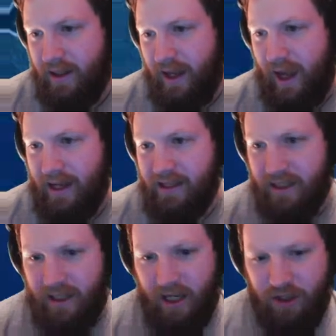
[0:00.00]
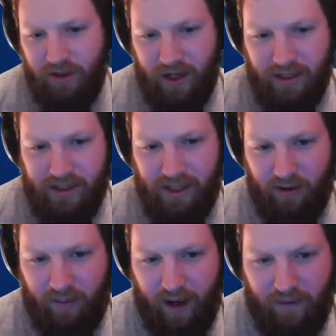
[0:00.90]
as the country
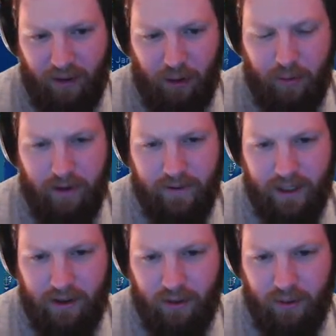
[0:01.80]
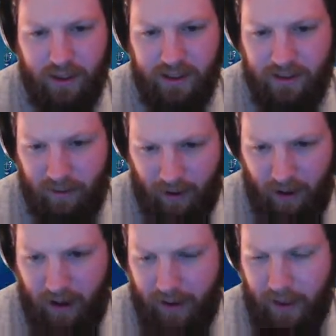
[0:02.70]
itself. We have a little bit of territories.
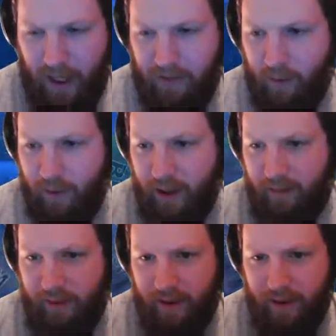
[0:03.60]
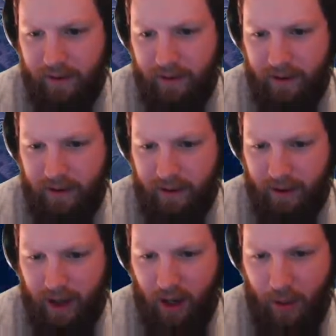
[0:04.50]
A lot of North Africa.
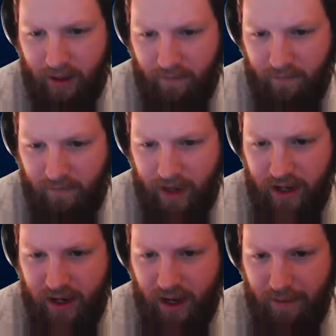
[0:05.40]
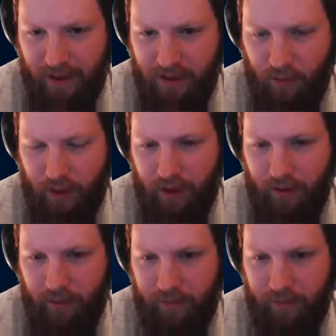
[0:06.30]
We have Vietnam as well.